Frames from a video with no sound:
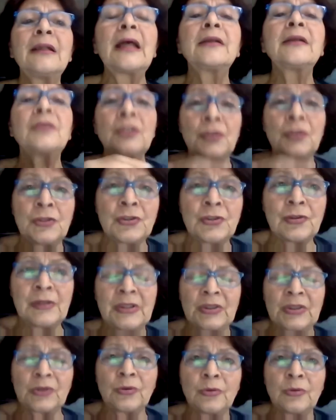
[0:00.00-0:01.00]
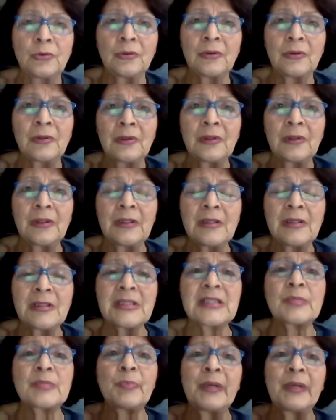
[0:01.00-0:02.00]
at nursery school,
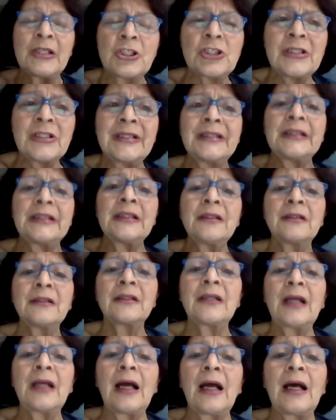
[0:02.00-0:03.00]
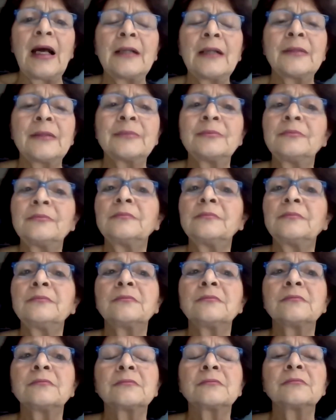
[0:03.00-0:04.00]
especially
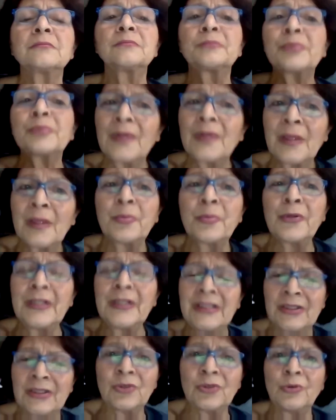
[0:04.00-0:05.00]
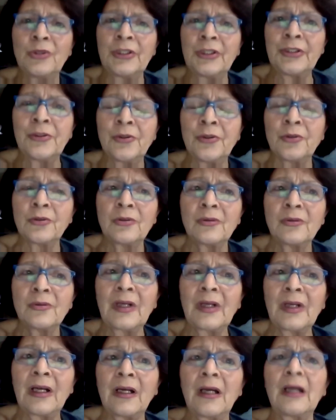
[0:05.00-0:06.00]
the preschool year.
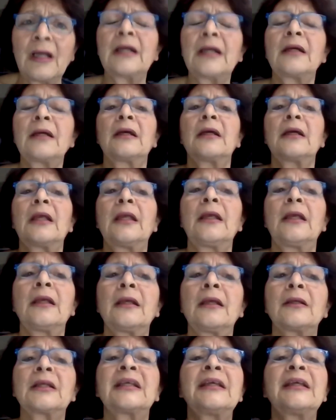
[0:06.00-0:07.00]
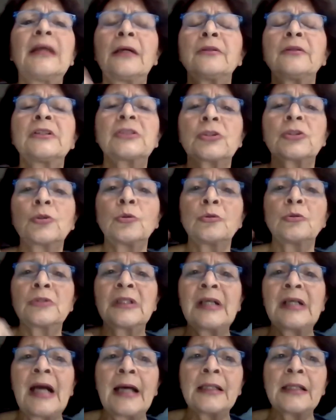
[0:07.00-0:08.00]
Here it's
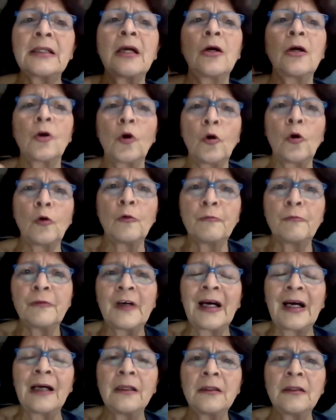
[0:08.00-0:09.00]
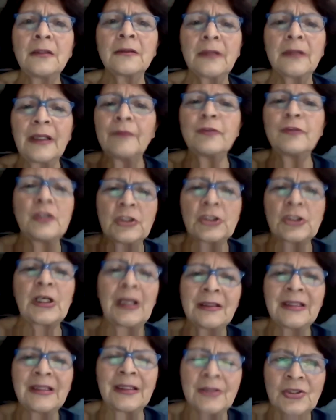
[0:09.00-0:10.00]
called Gan Chova. Every
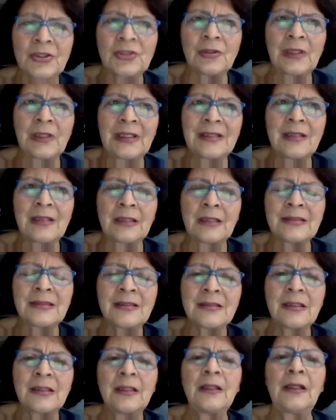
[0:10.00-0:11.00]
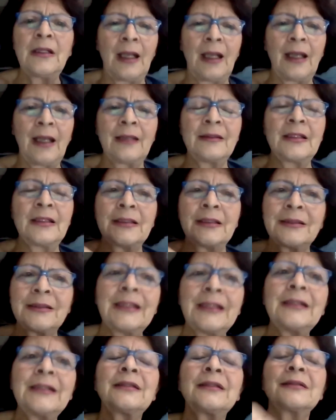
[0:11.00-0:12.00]
child has to attend. And the
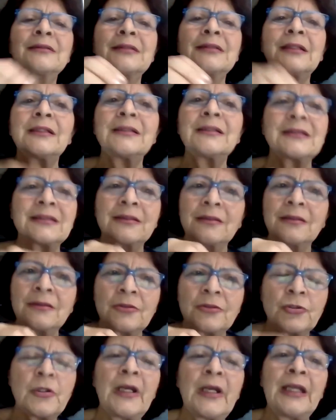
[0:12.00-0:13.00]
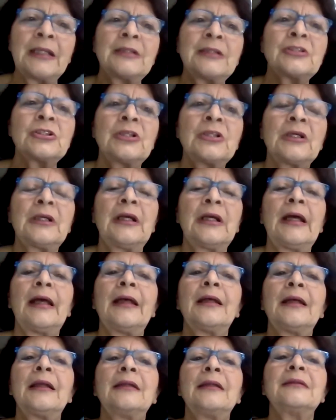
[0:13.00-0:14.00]
Ganenit is trained,
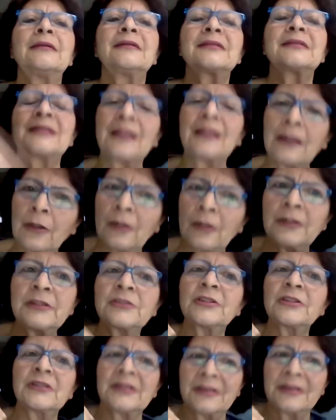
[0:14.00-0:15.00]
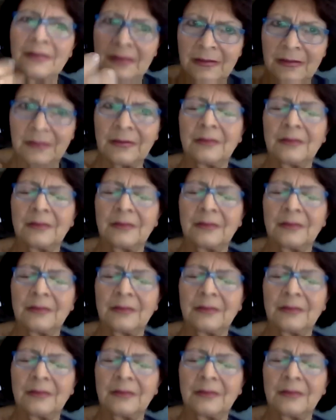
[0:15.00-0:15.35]
and the psychologist